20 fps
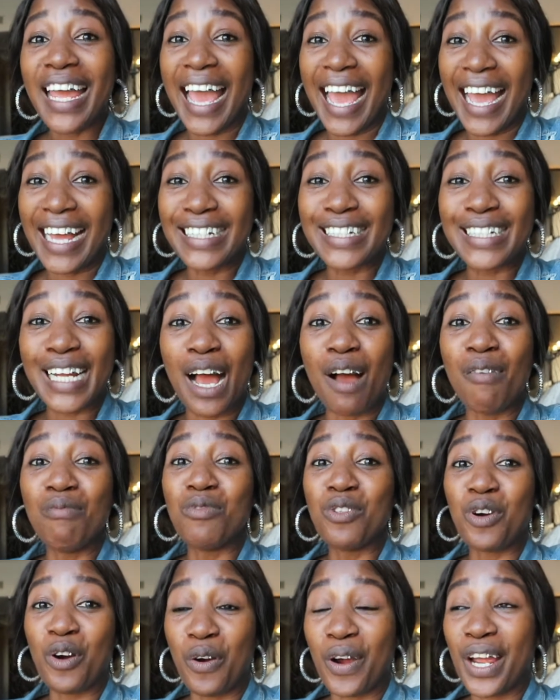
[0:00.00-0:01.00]
and
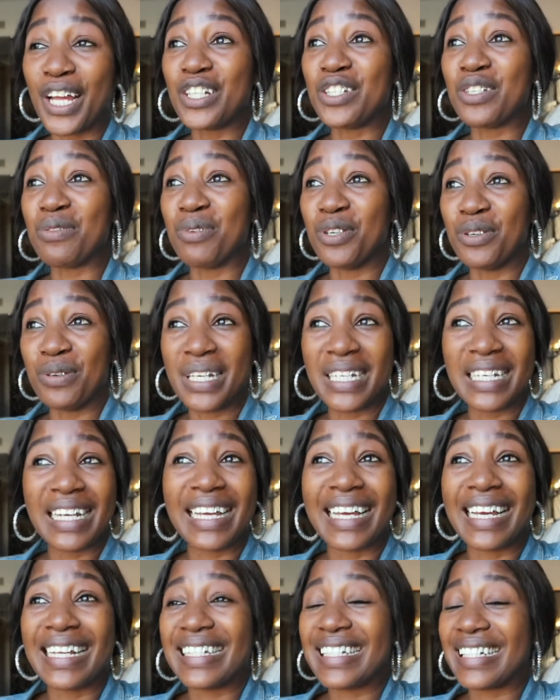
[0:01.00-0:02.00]
I'm going to be
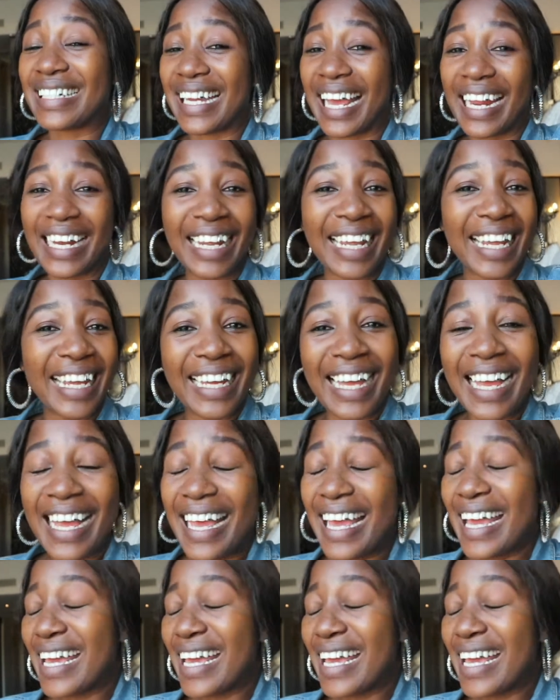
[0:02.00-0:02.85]
reading and studying.